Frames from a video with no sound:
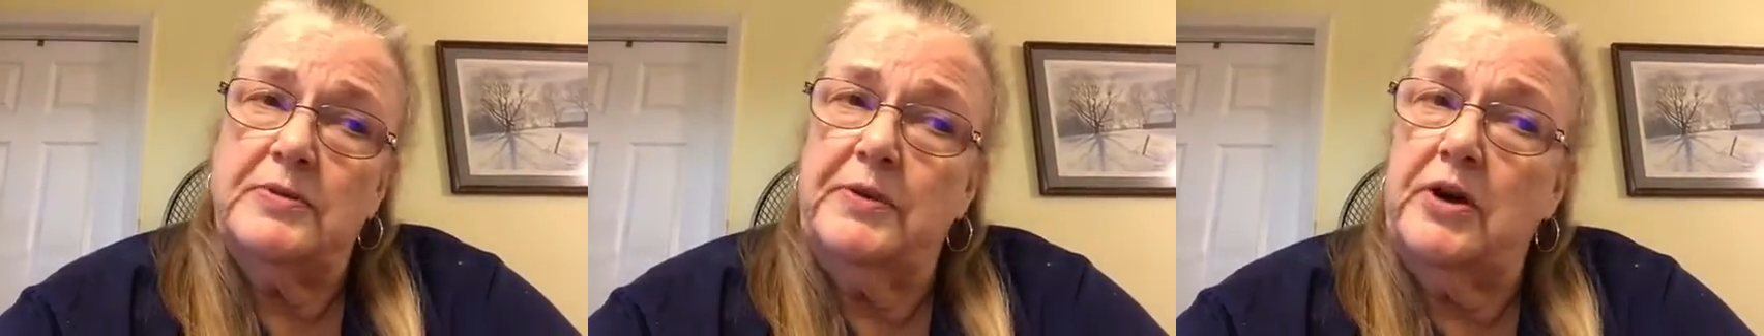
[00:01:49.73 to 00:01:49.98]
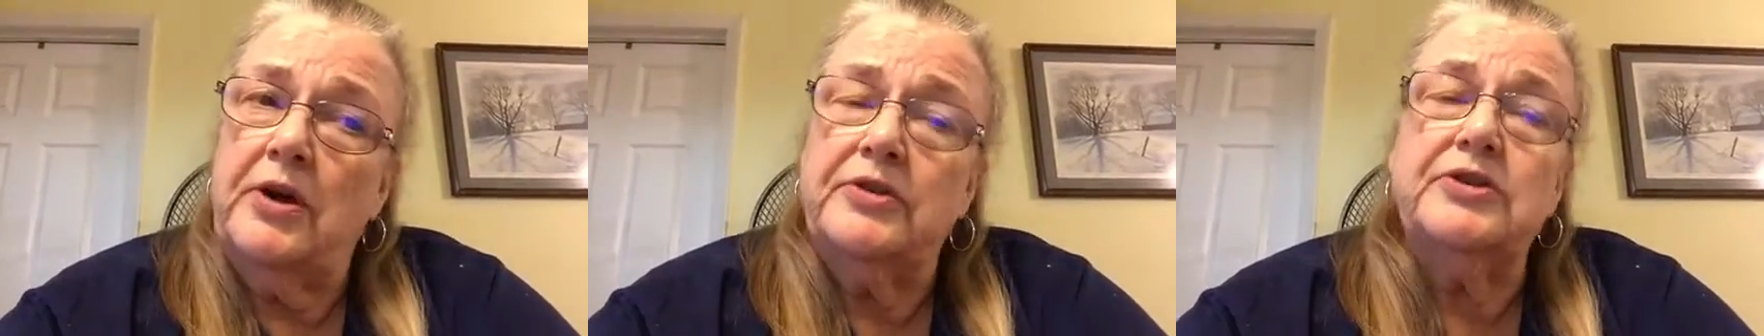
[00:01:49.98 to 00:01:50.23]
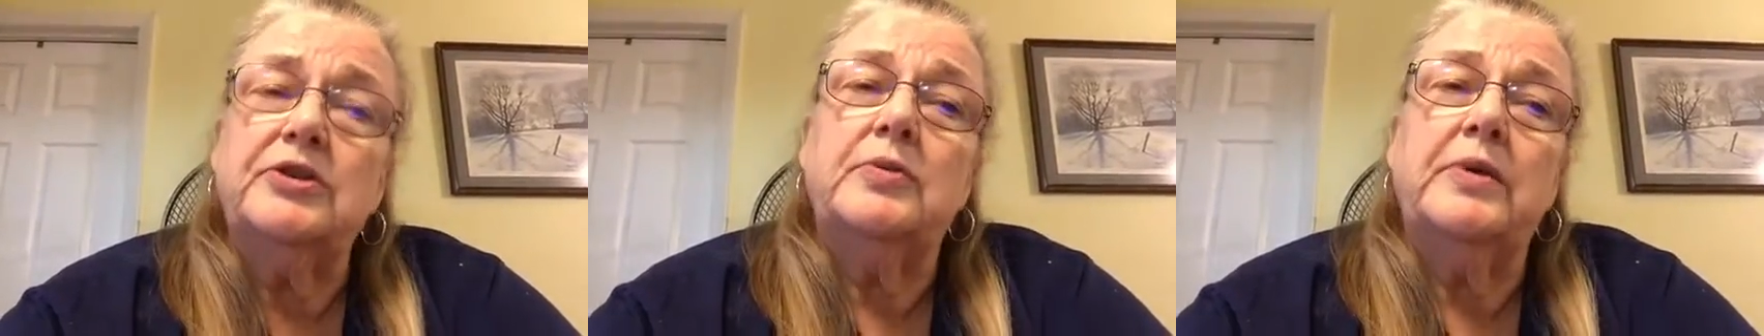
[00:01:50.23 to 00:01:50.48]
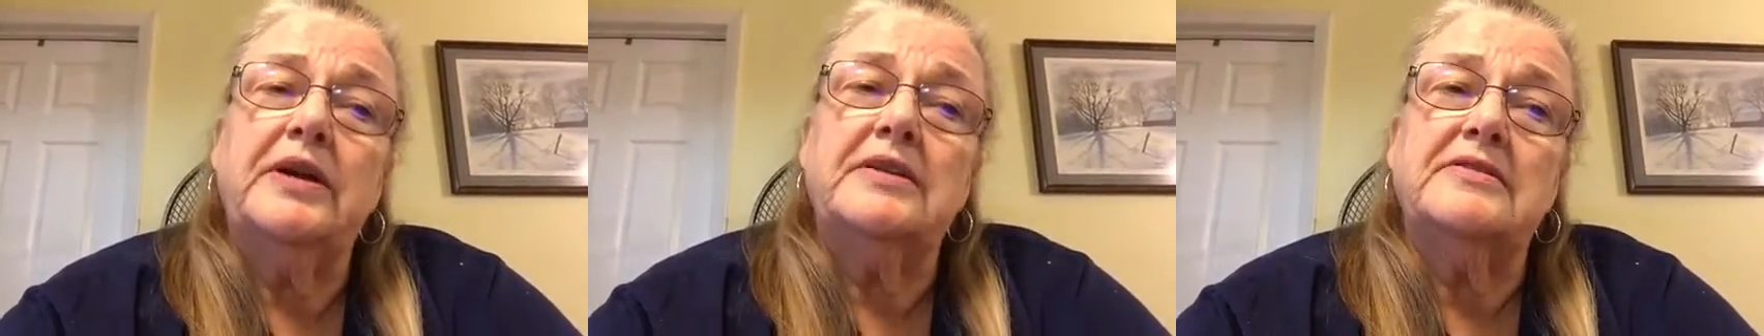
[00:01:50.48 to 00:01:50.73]
to be gone
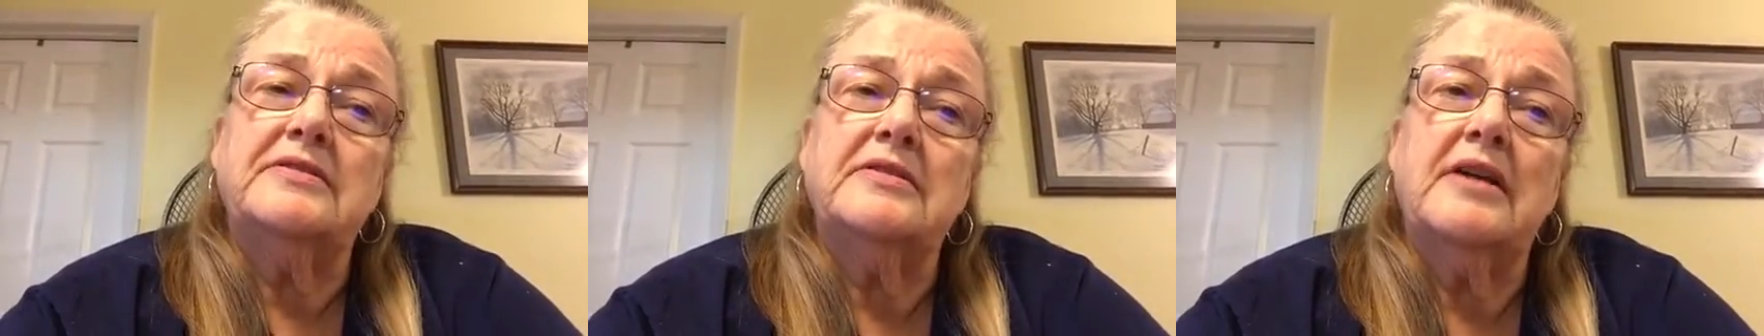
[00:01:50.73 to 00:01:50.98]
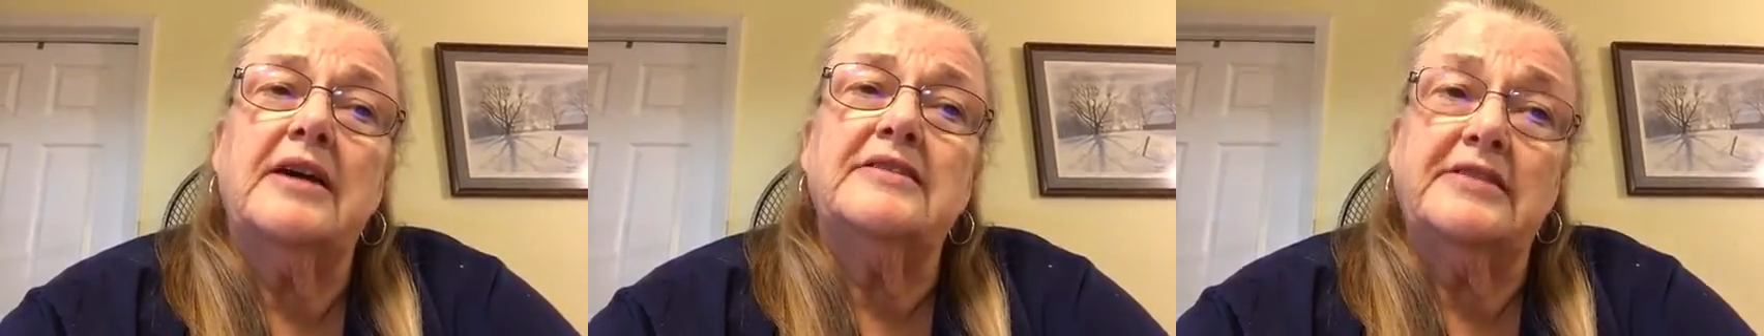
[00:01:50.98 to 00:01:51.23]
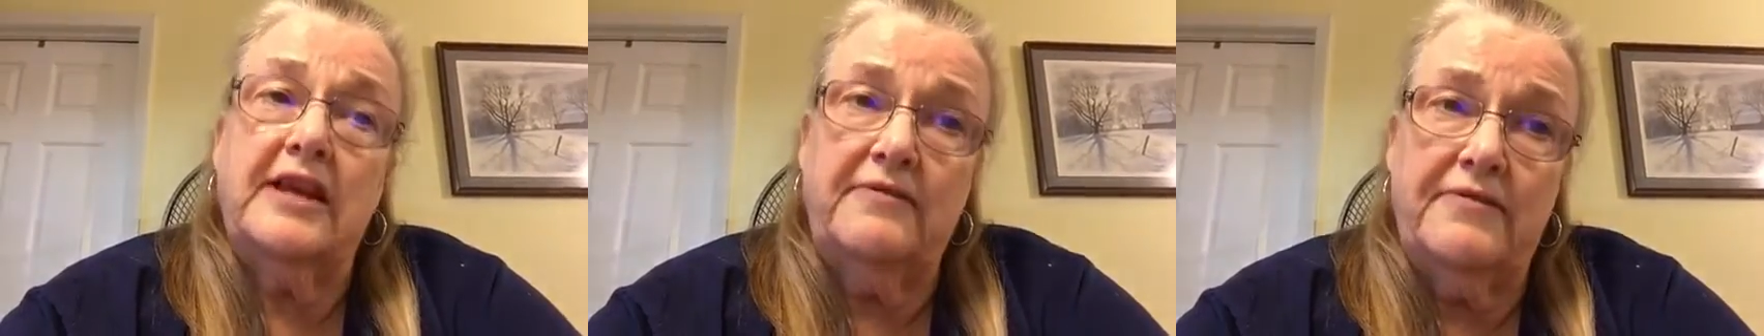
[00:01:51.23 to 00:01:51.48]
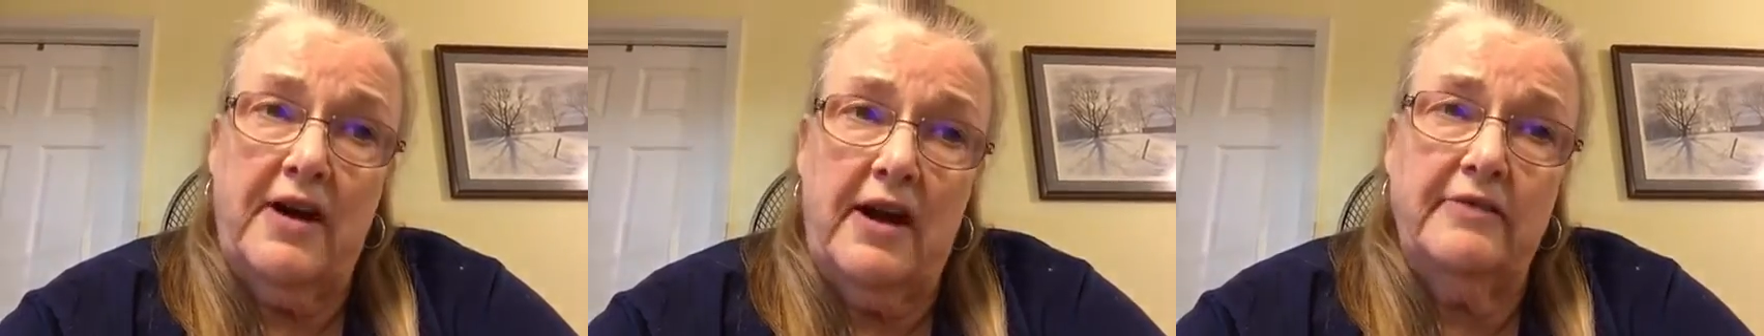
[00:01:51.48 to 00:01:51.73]
2 weeks. I
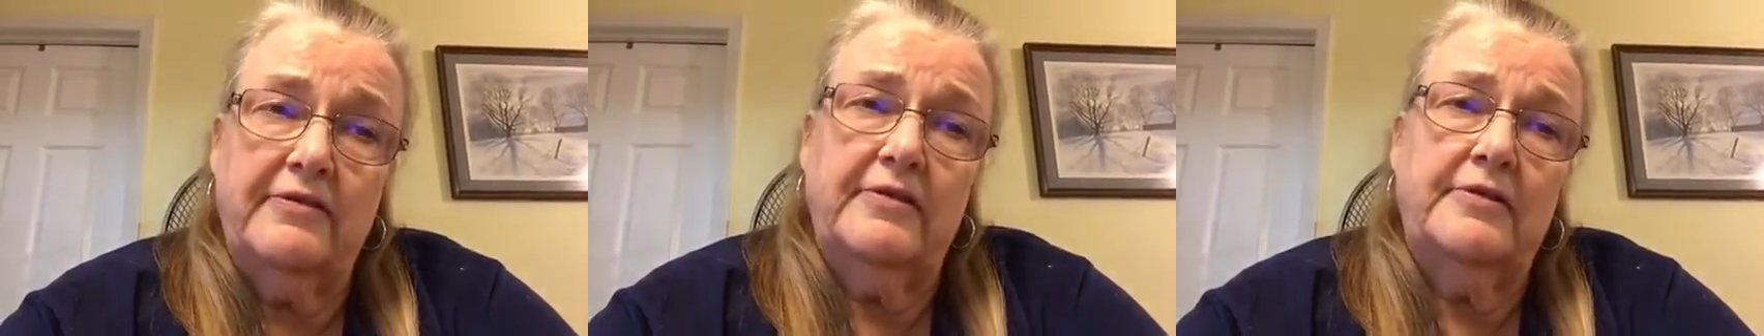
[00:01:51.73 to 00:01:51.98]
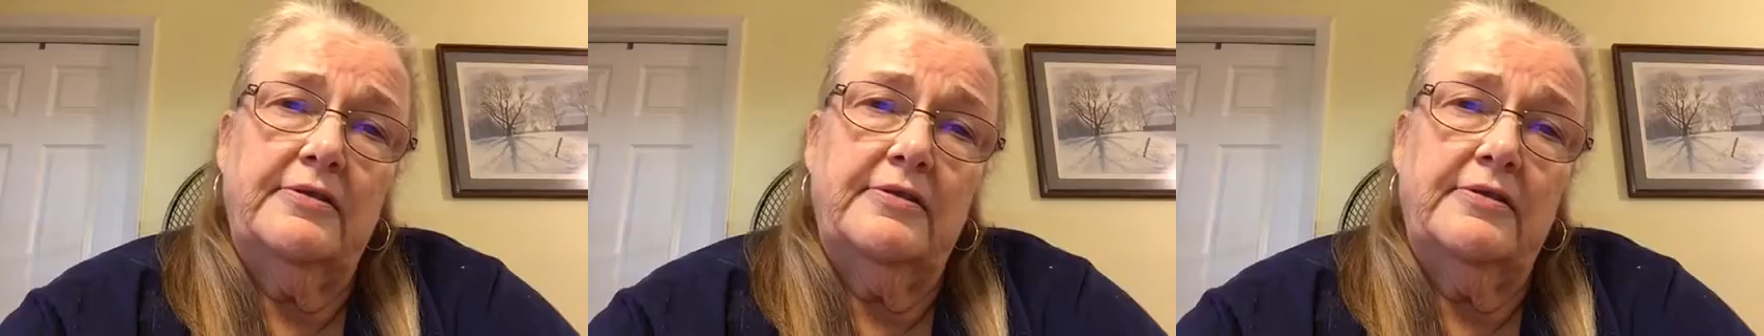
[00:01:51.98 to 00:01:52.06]
stayed 5.